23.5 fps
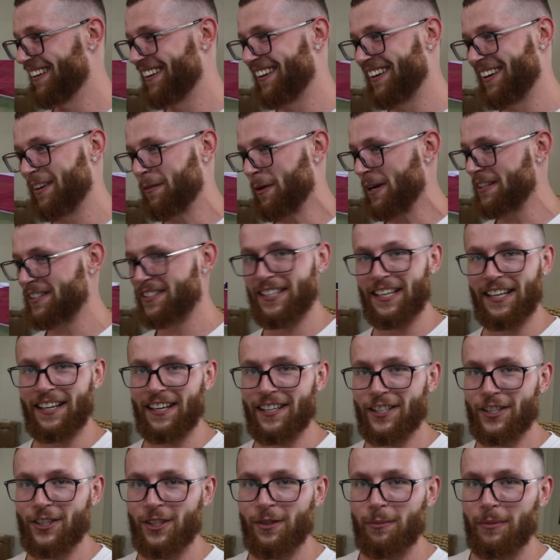Oh, once again,
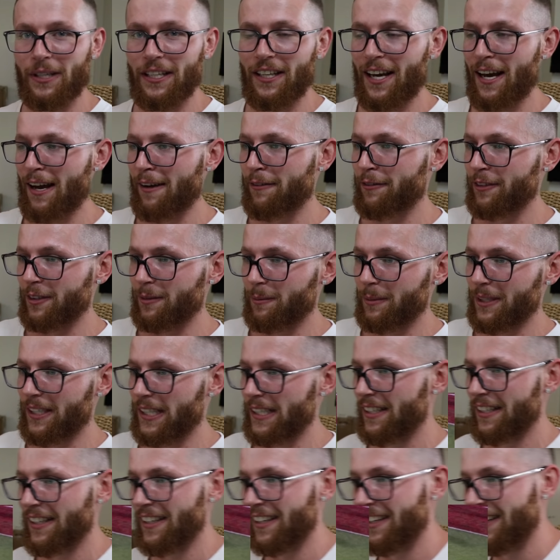I shouldn't be laughing, but
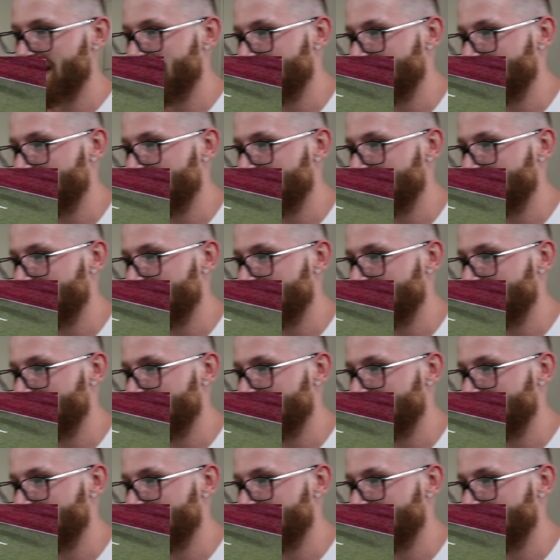he's